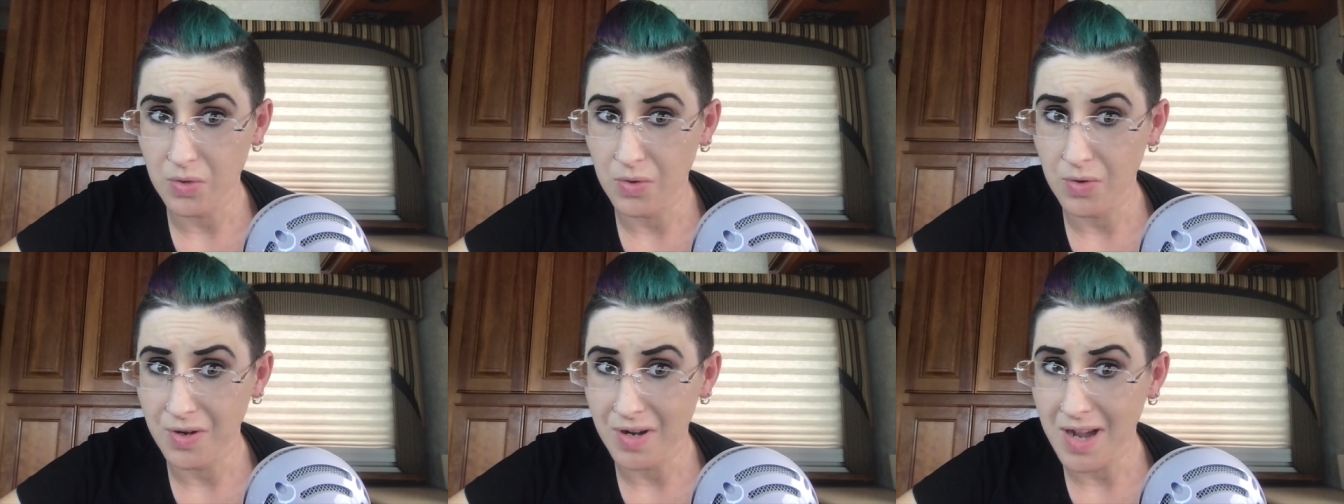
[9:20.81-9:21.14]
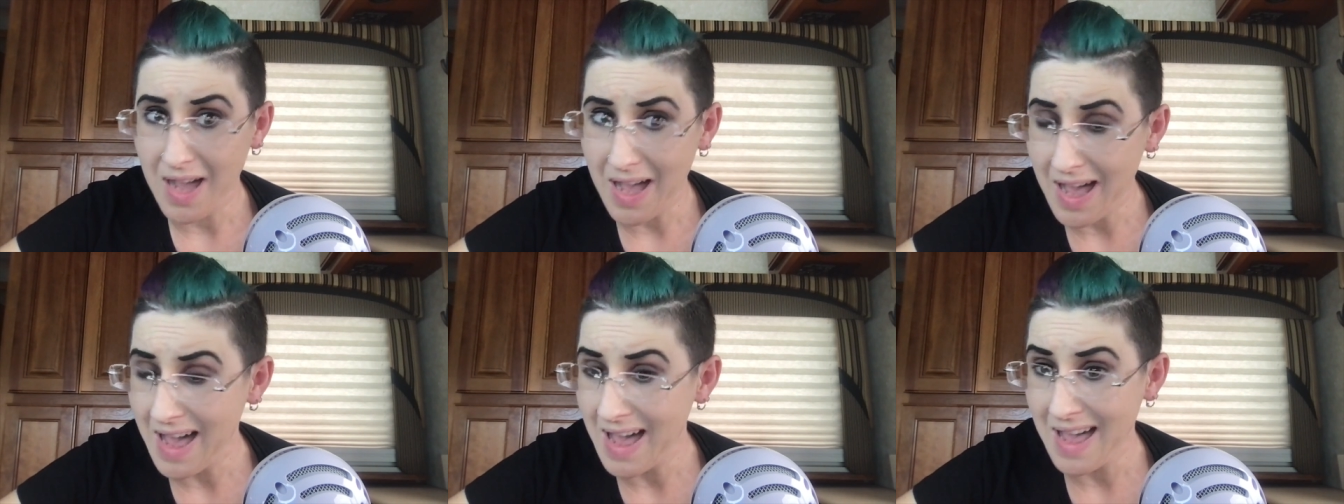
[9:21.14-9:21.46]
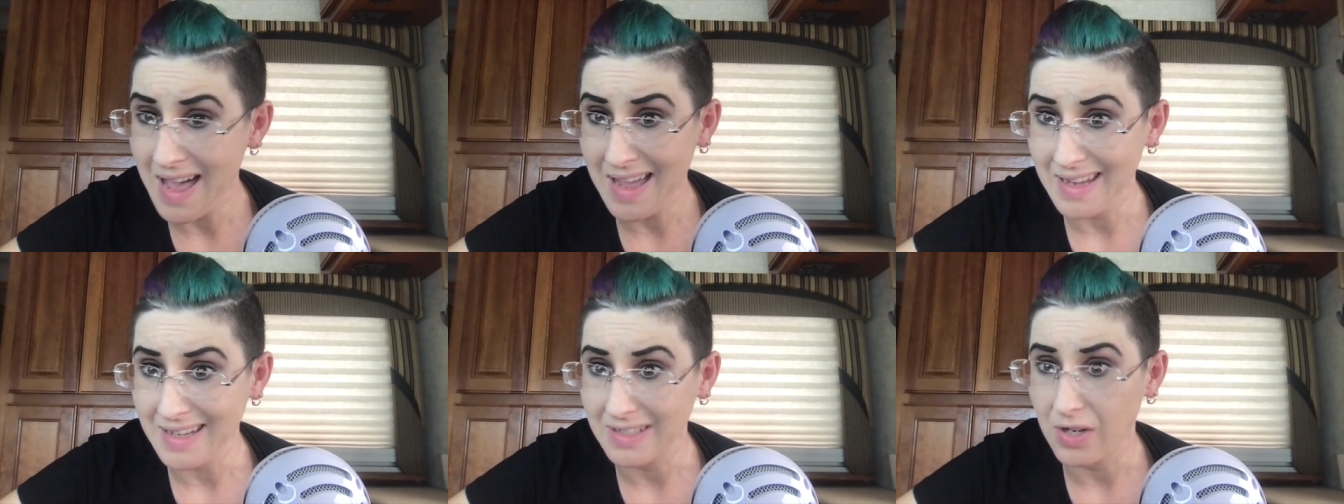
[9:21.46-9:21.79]
or
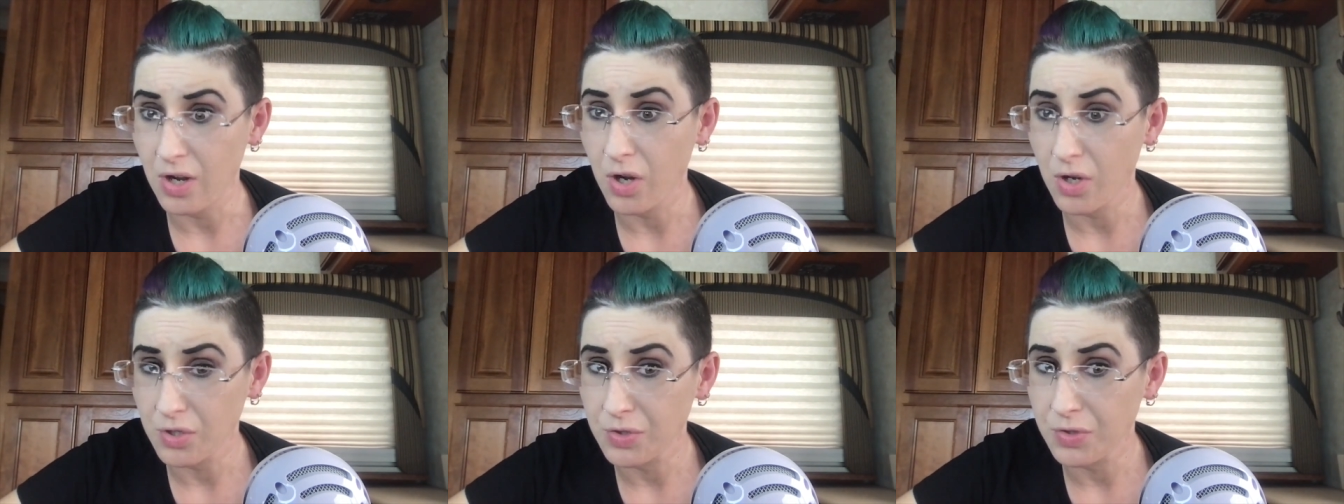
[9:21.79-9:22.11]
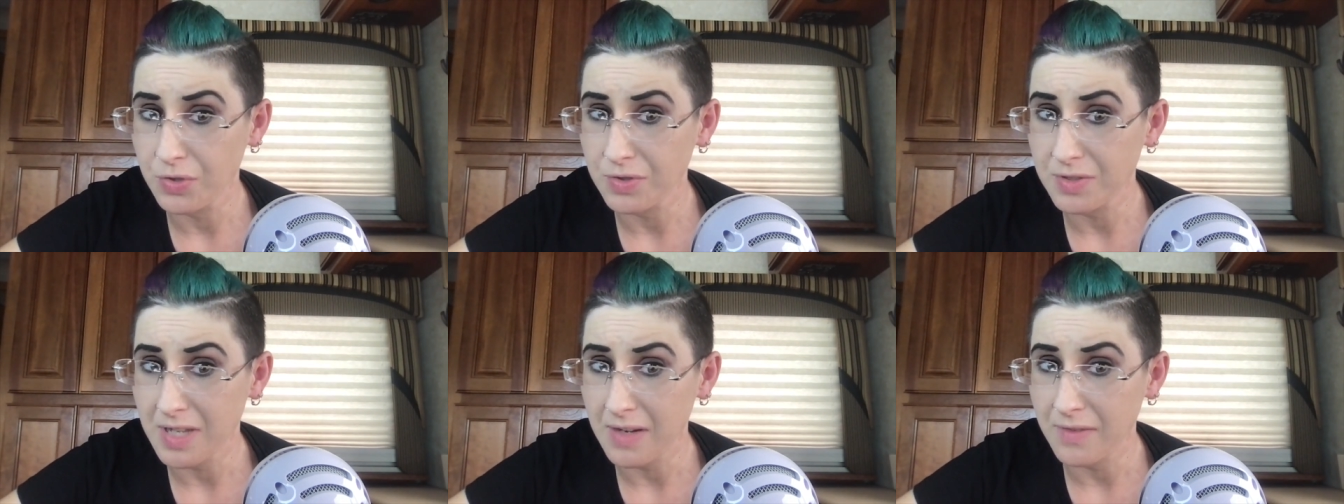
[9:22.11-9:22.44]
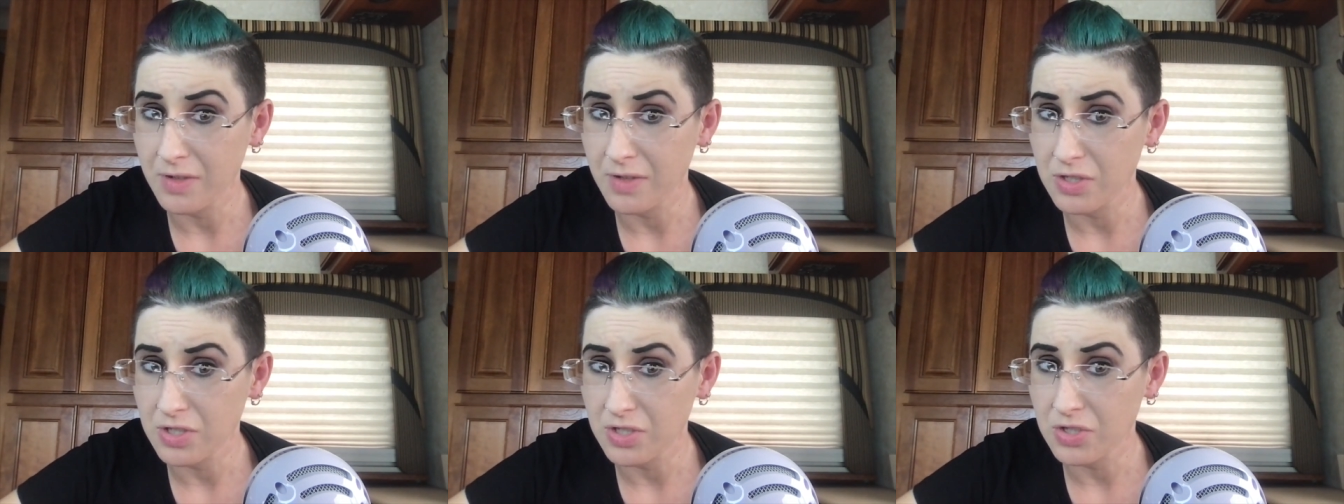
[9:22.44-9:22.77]
hide our
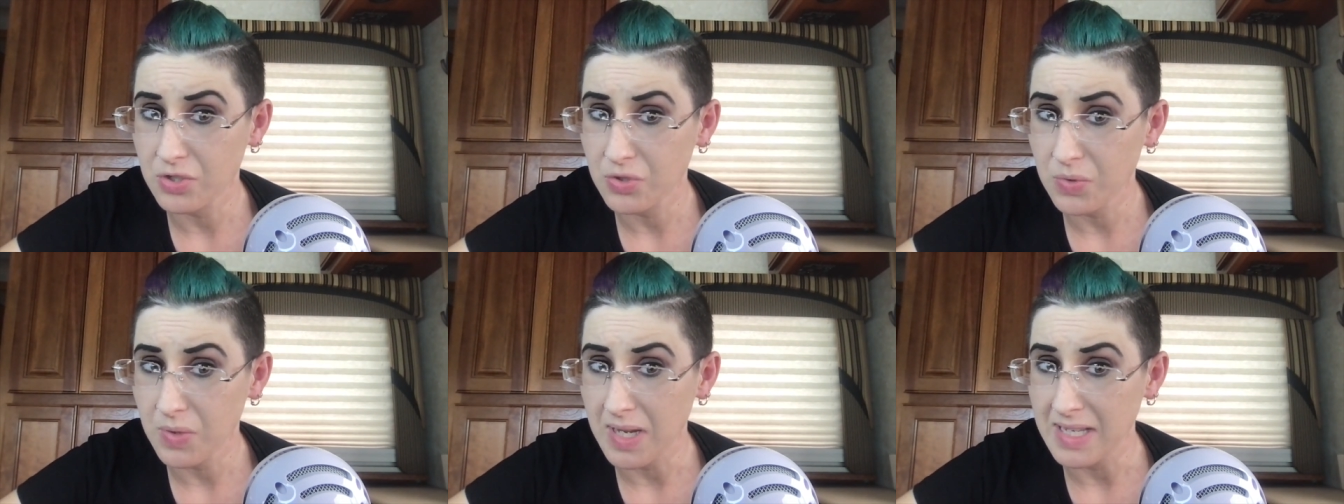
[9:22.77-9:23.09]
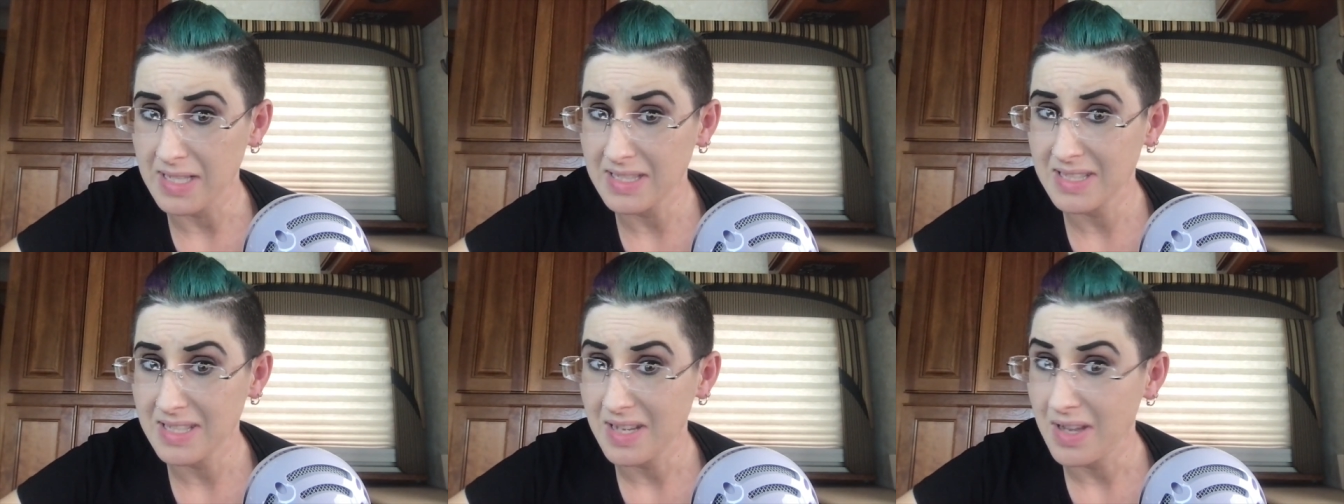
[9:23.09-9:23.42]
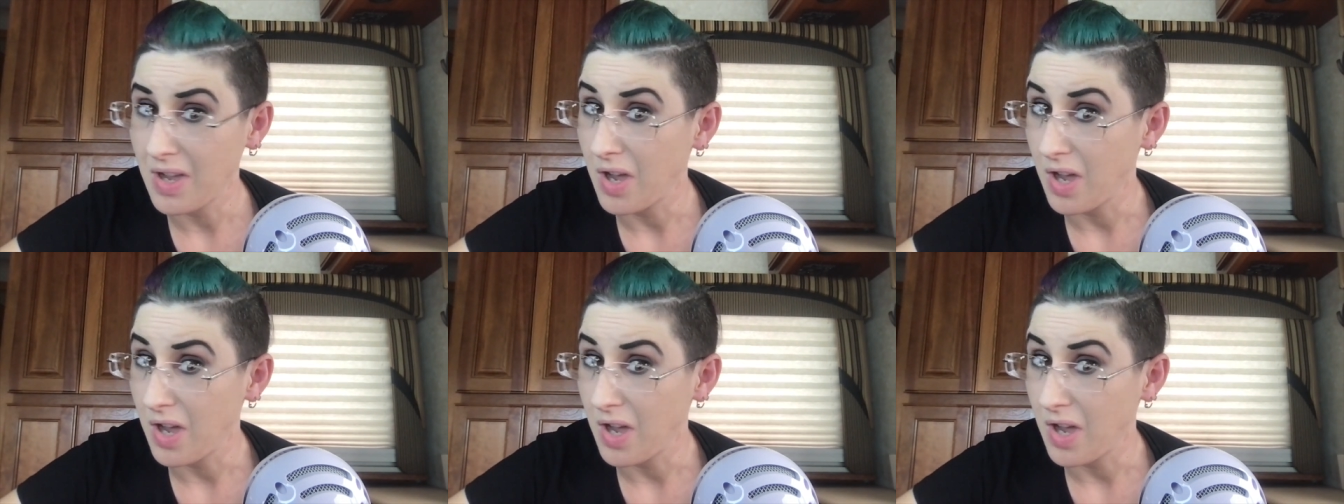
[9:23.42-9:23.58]
neurodivergent traits